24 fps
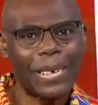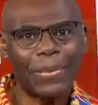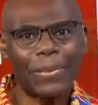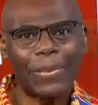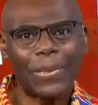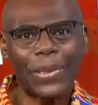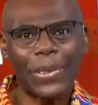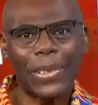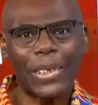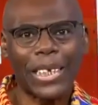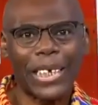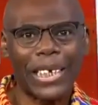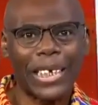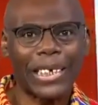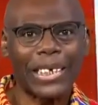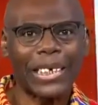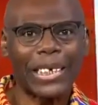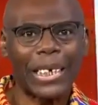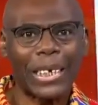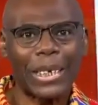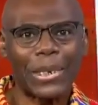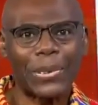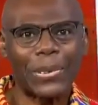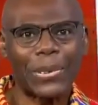And for
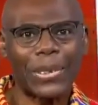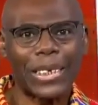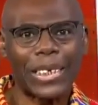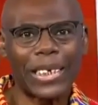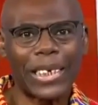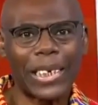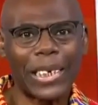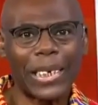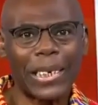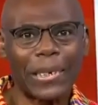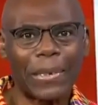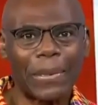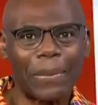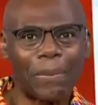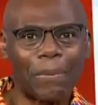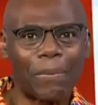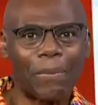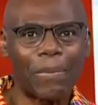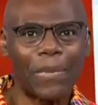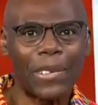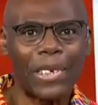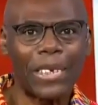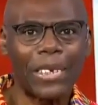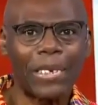that, I would say,
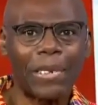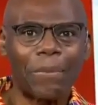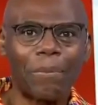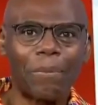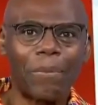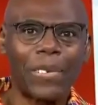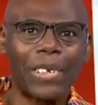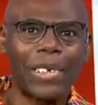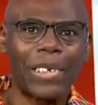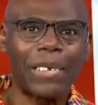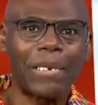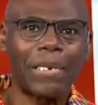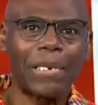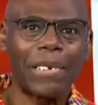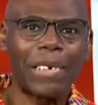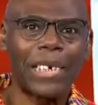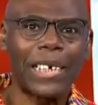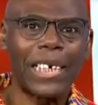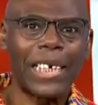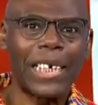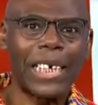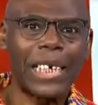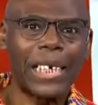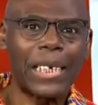
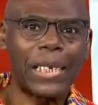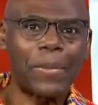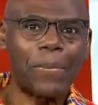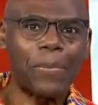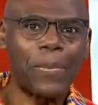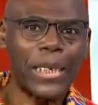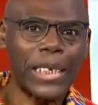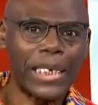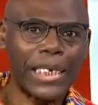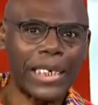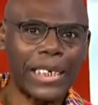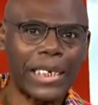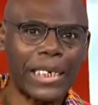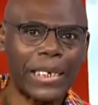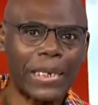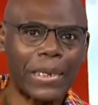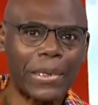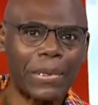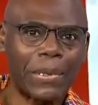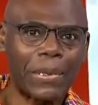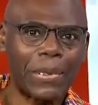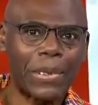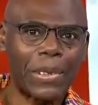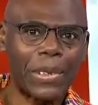get
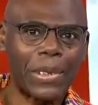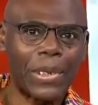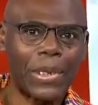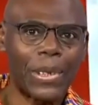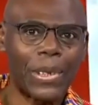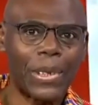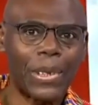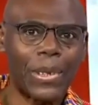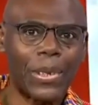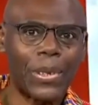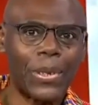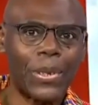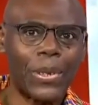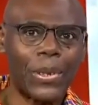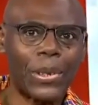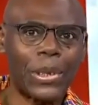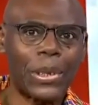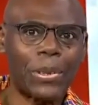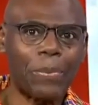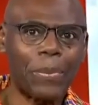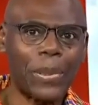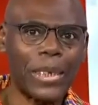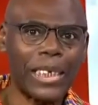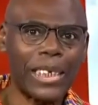better,
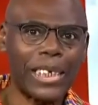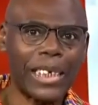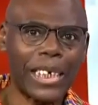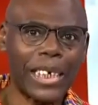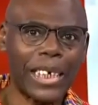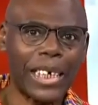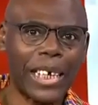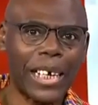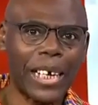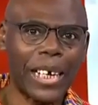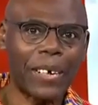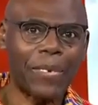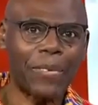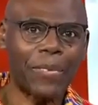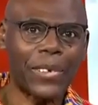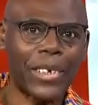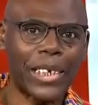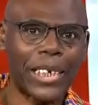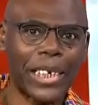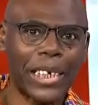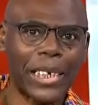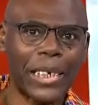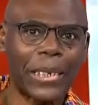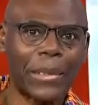not bitter,
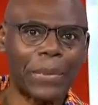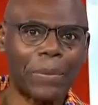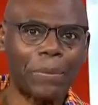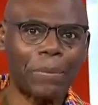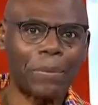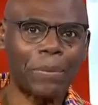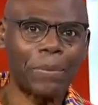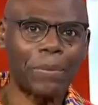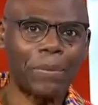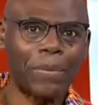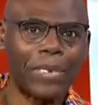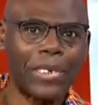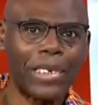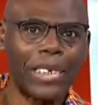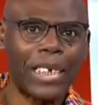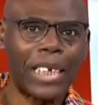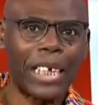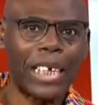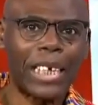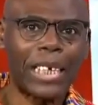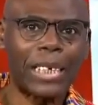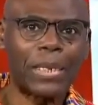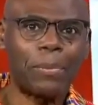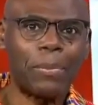Africa.
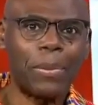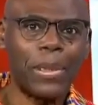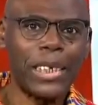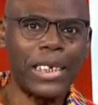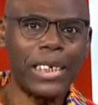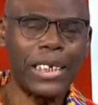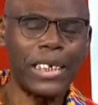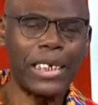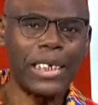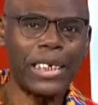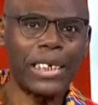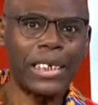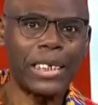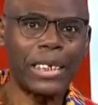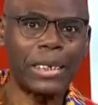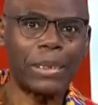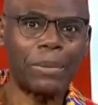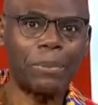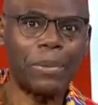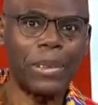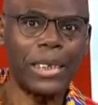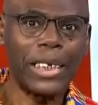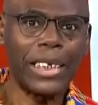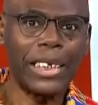And
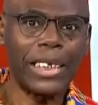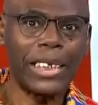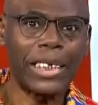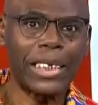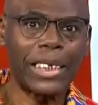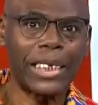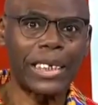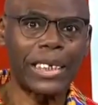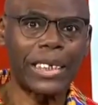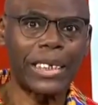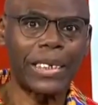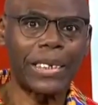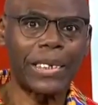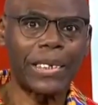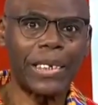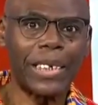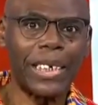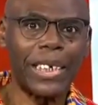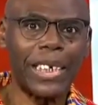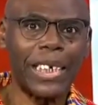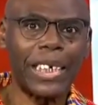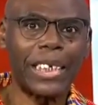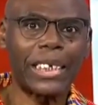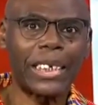please, please,
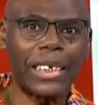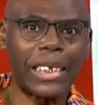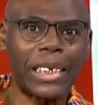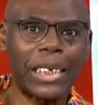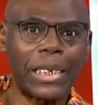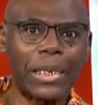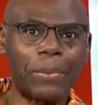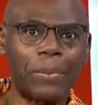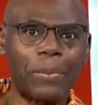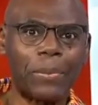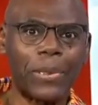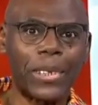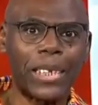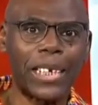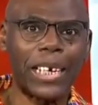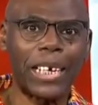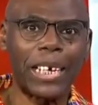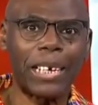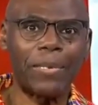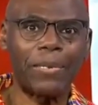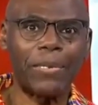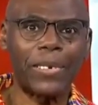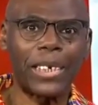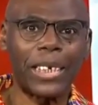let's keep
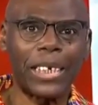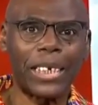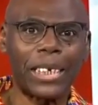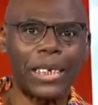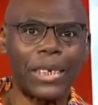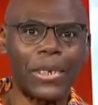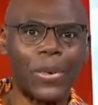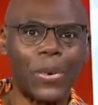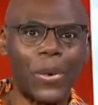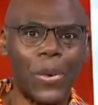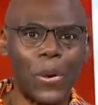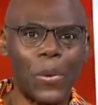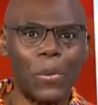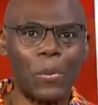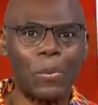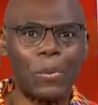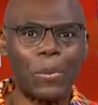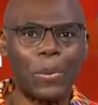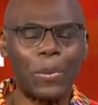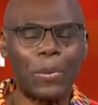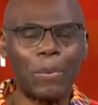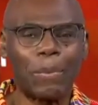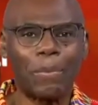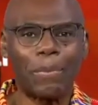the African
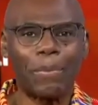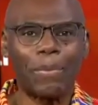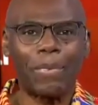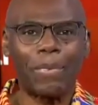hope